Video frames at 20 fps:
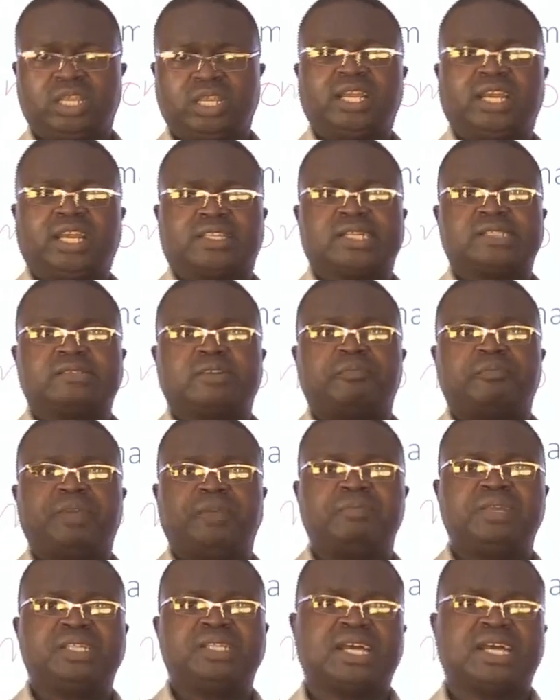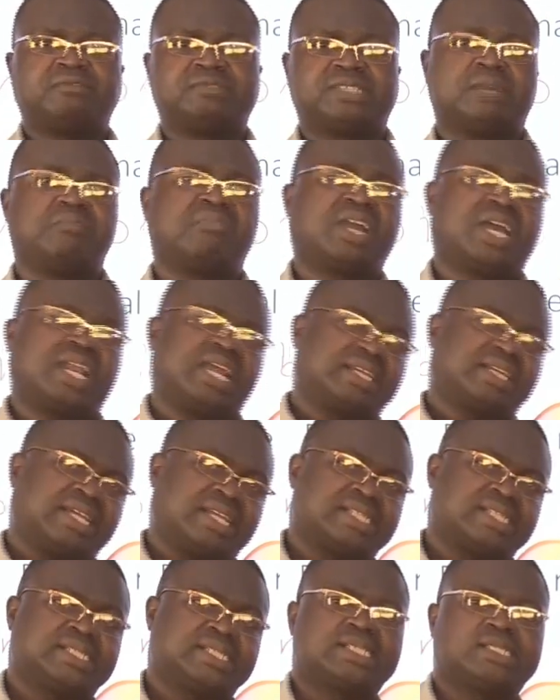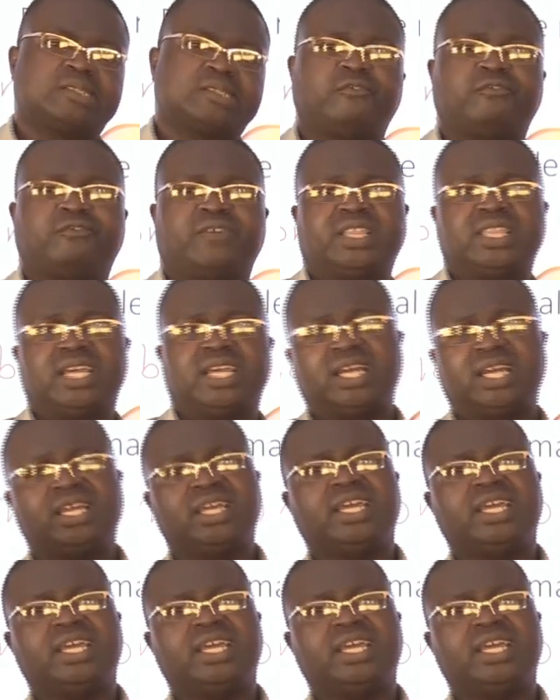And that's why babies have some characteristics of father